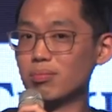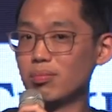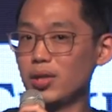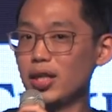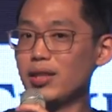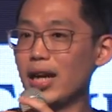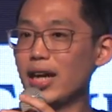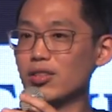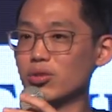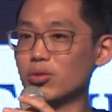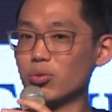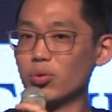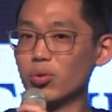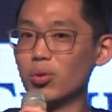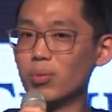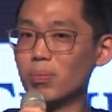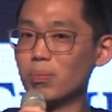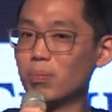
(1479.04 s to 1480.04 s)
it has
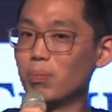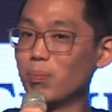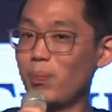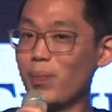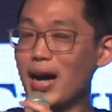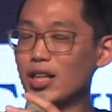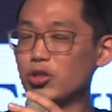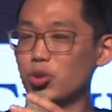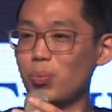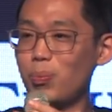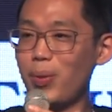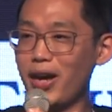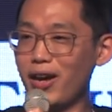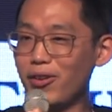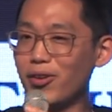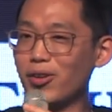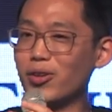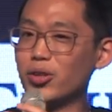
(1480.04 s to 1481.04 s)
much
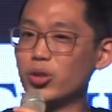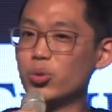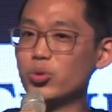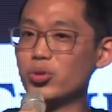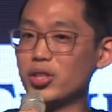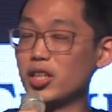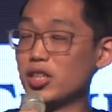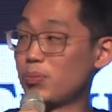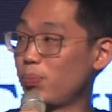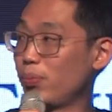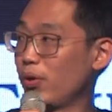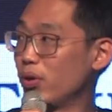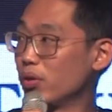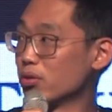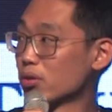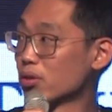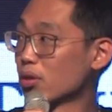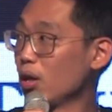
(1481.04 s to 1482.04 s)
better user
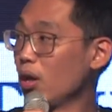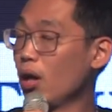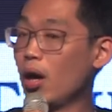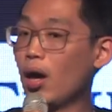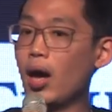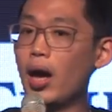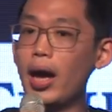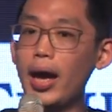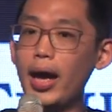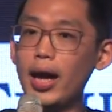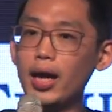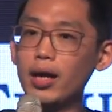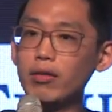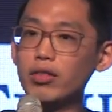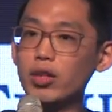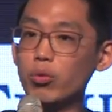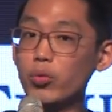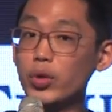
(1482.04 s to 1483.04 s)
experience.
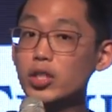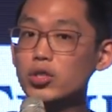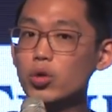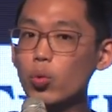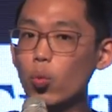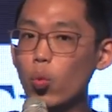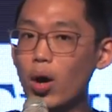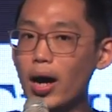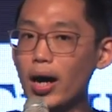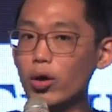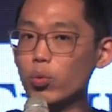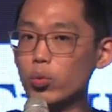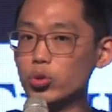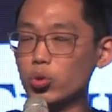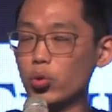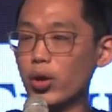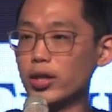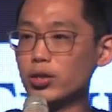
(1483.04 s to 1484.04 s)
And the reason why we're
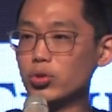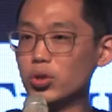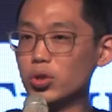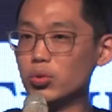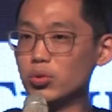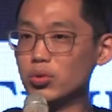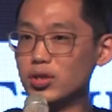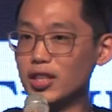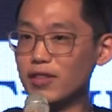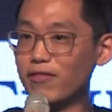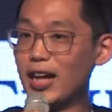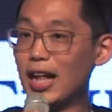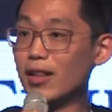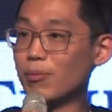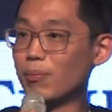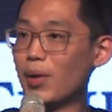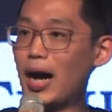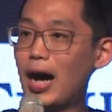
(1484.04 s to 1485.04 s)
trying to
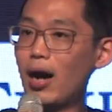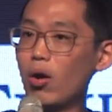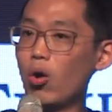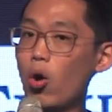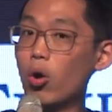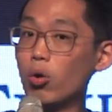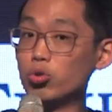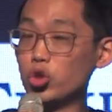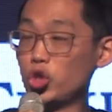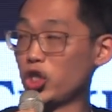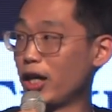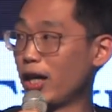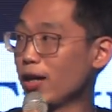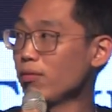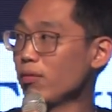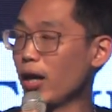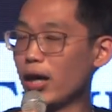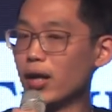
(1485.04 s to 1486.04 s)
develop our own
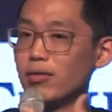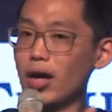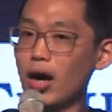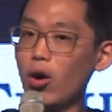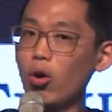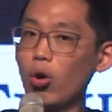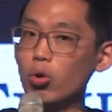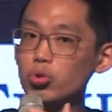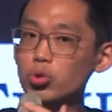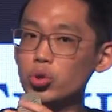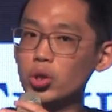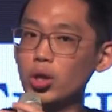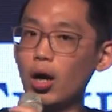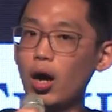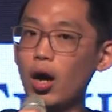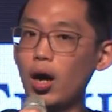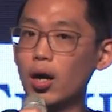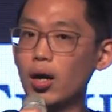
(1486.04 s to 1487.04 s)
chain, and our
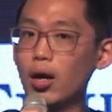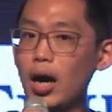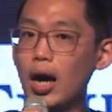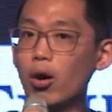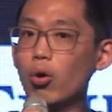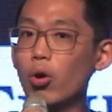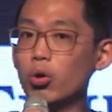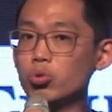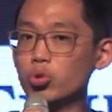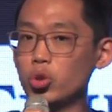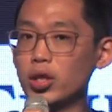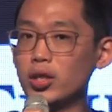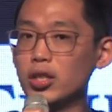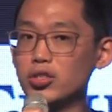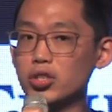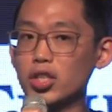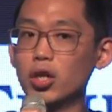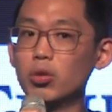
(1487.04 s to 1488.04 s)
own chain
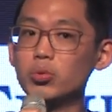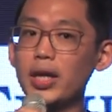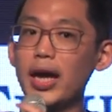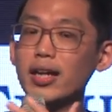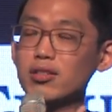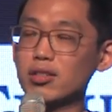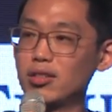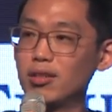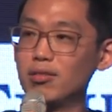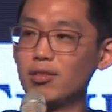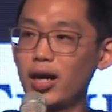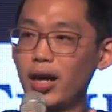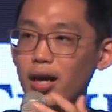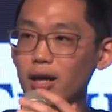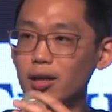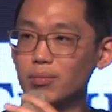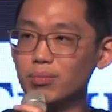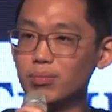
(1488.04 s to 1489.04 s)
is called Dexon,
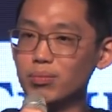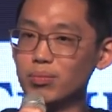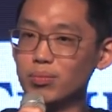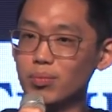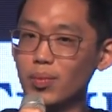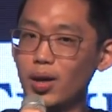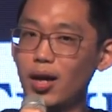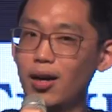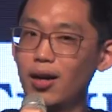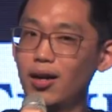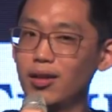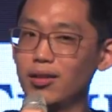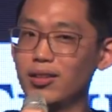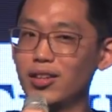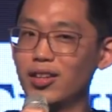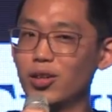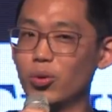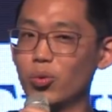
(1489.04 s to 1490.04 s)
and
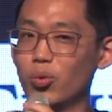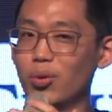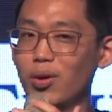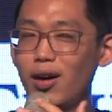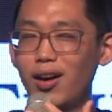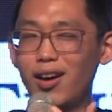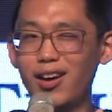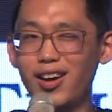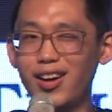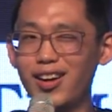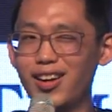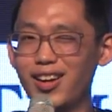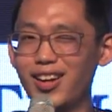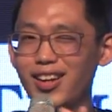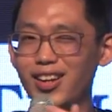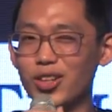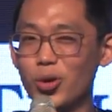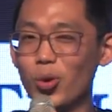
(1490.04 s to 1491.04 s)

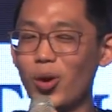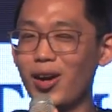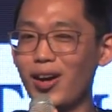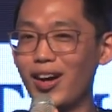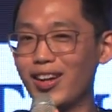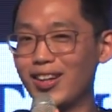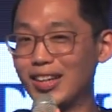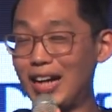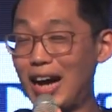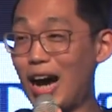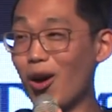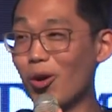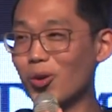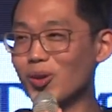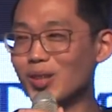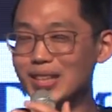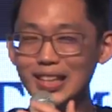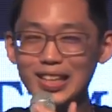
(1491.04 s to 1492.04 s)

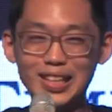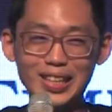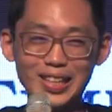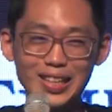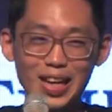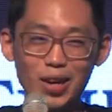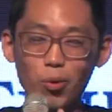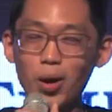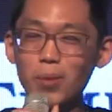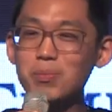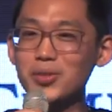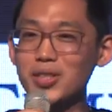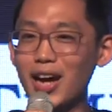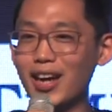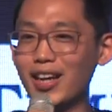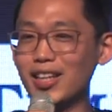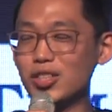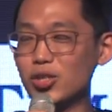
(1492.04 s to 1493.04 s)
our
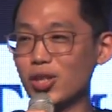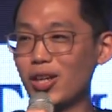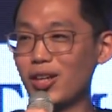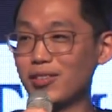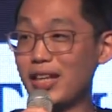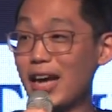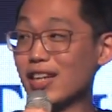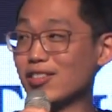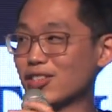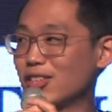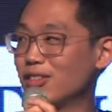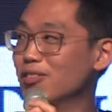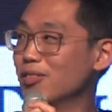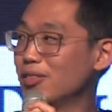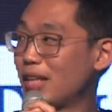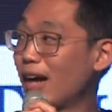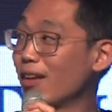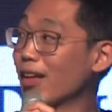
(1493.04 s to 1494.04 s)
website is
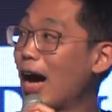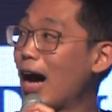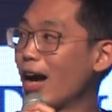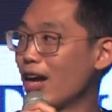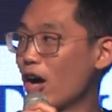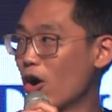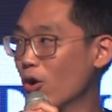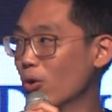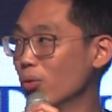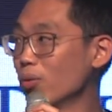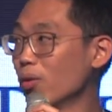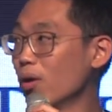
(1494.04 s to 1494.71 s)
dexon.io.